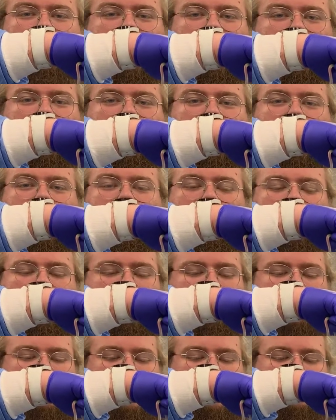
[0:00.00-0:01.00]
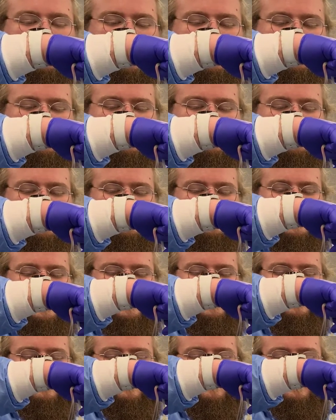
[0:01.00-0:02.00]
blood cells, the platelets, all
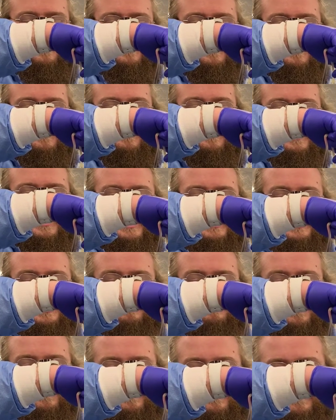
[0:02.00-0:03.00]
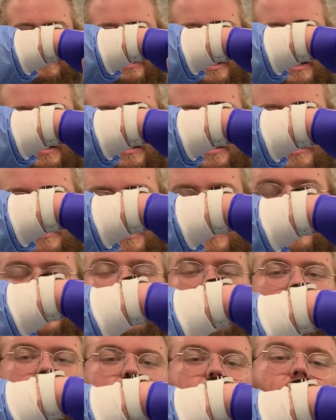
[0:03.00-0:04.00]
that. And then below that, the
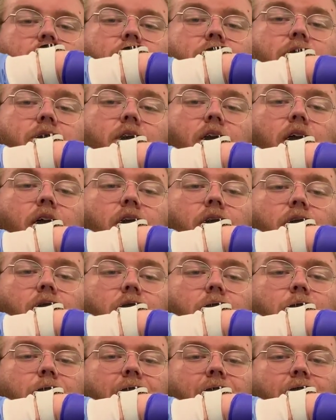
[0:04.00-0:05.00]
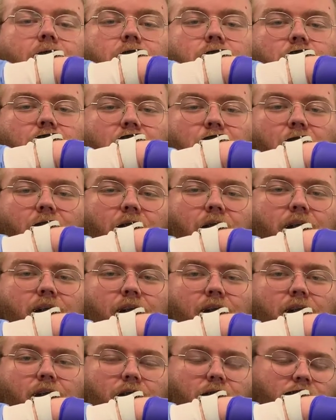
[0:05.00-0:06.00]
dark area is our packed red blood
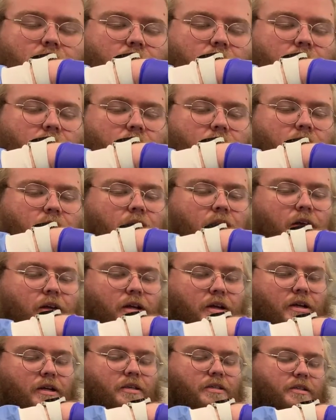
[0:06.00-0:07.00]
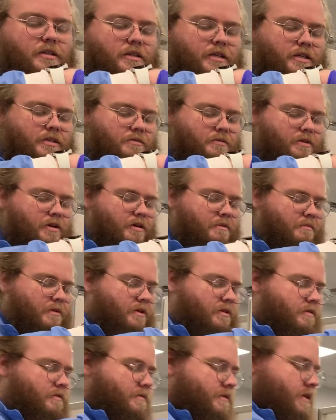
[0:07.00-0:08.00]
cells. So these will come
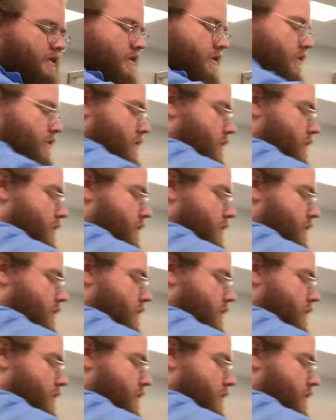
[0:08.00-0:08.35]
over.